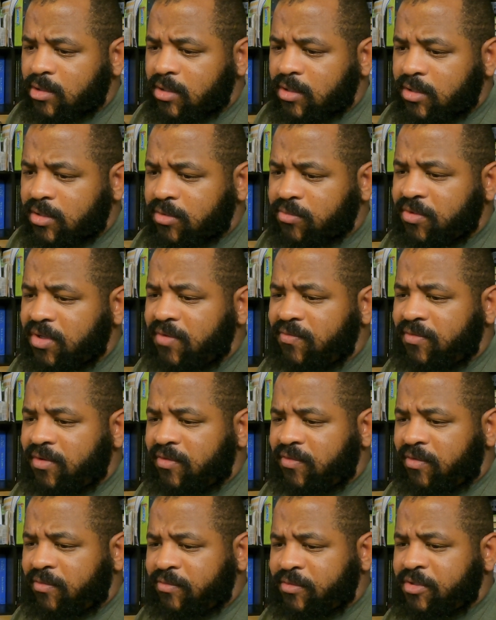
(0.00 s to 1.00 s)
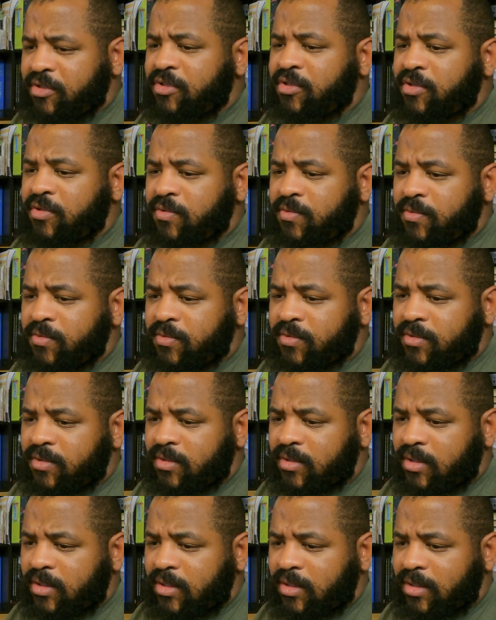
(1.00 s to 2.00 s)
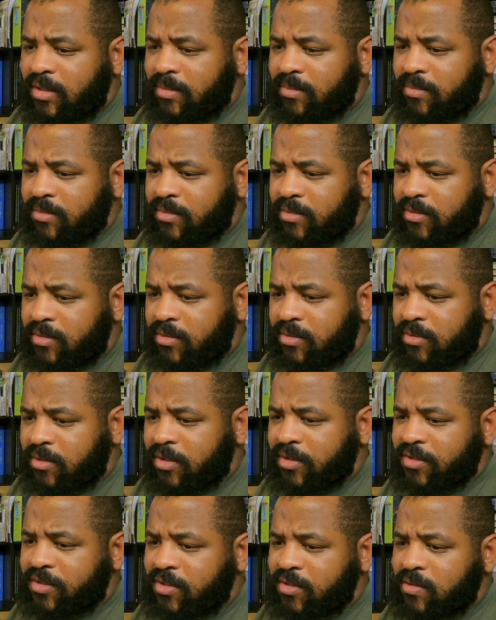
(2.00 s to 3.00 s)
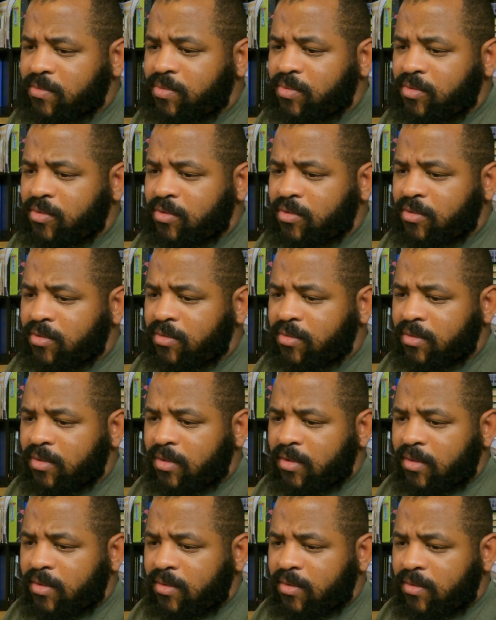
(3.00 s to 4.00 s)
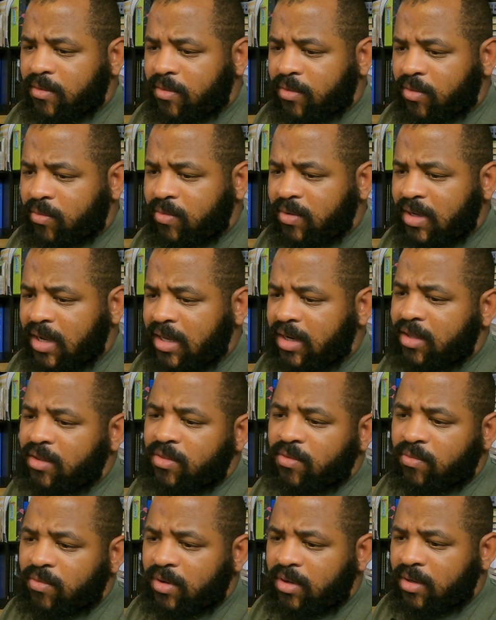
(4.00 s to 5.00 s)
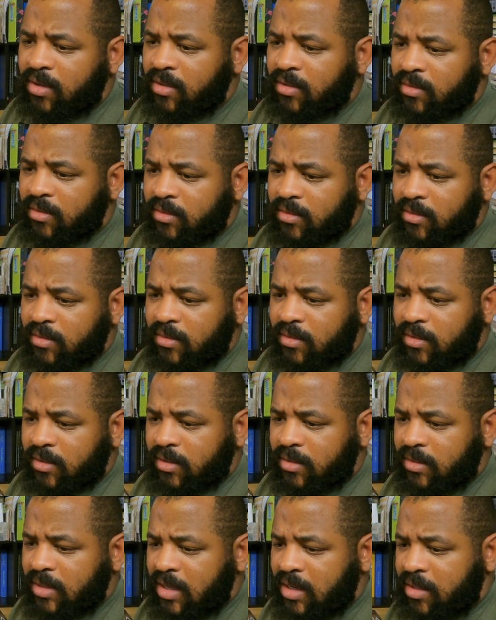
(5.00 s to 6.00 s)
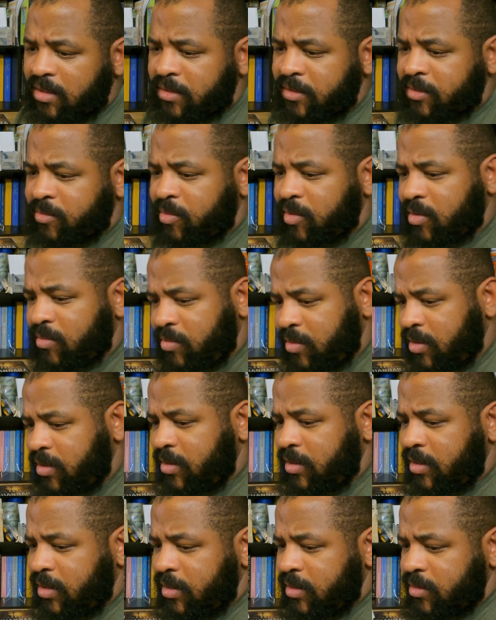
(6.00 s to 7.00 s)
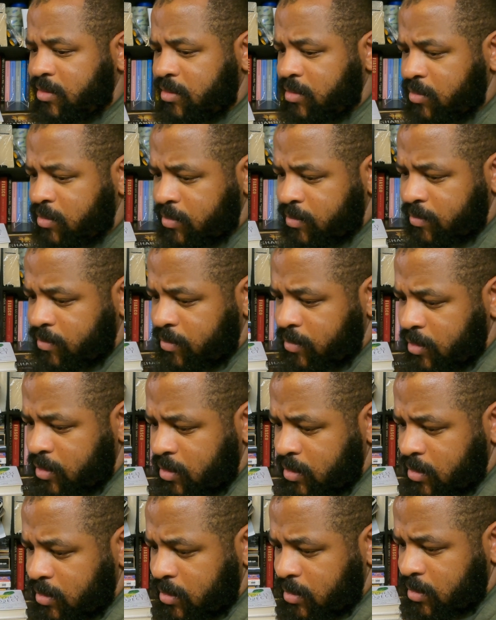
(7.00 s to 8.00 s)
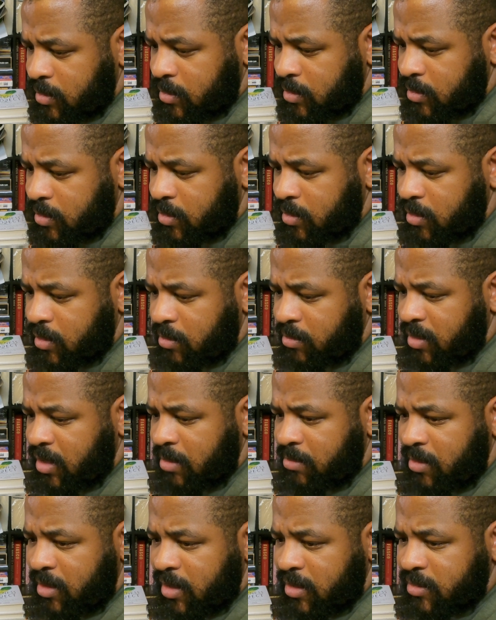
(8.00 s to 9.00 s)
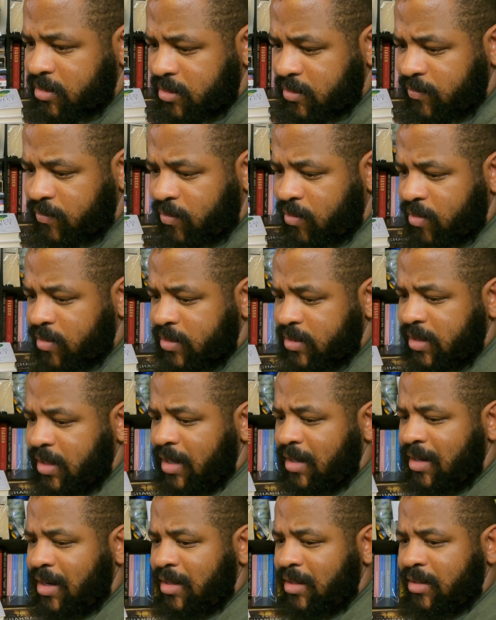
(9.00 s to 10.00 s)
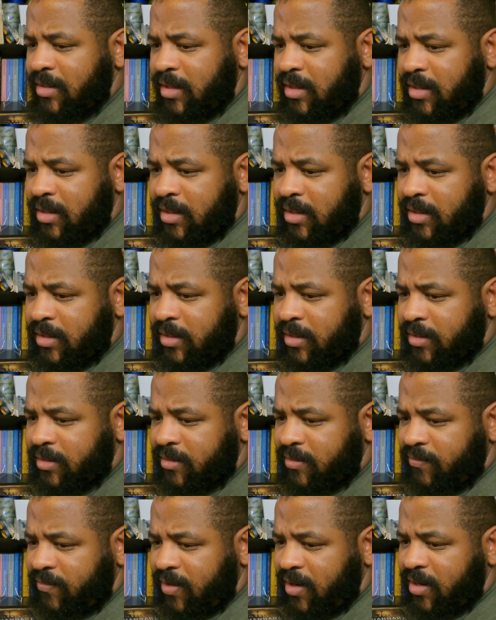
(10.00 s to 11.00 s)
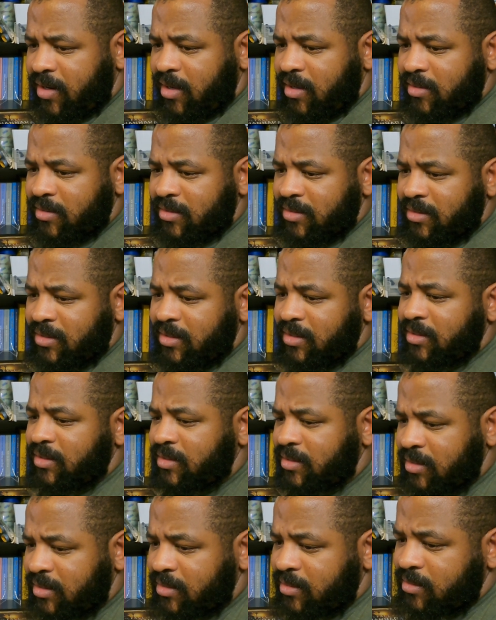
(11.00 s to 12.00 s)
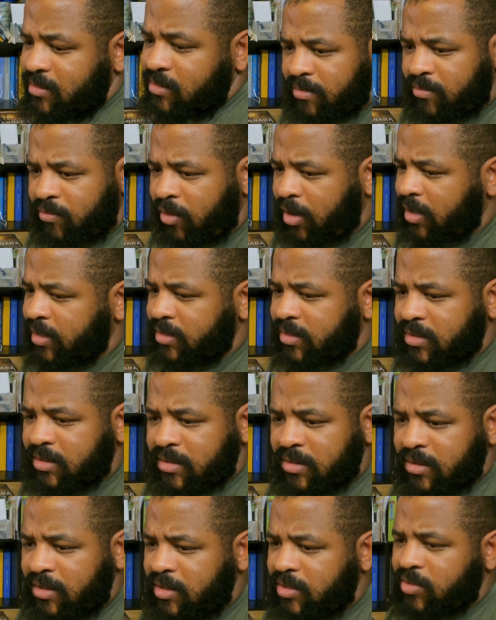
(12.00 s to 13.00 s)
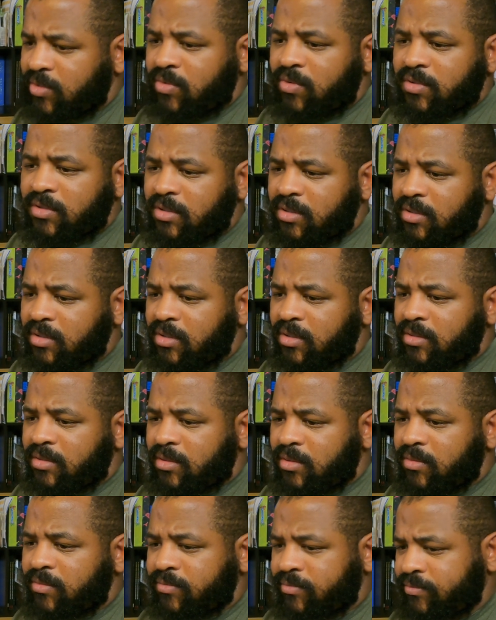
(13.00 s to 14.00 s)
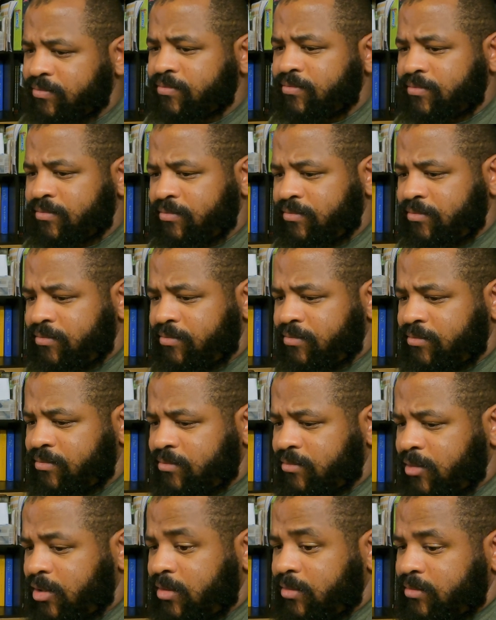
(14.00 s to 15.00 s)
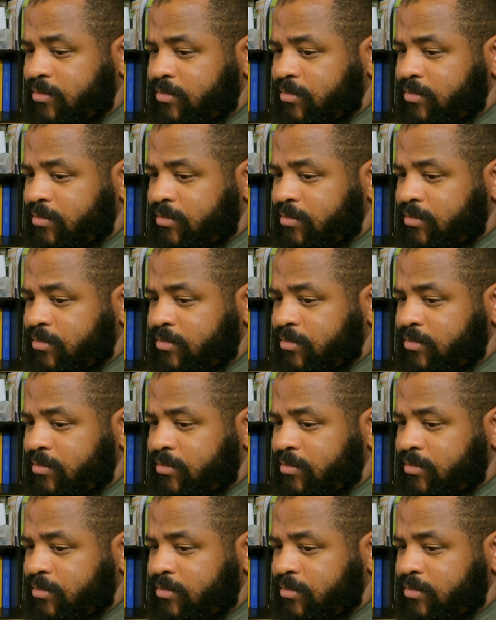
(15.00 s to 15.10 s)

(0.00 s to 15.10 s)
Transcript: So even if it was used, you can still pull $3.83 out of this book, but it is new. So the buy box is $14.99. That's $5.10. Rank is good, e-score is good. So yeah.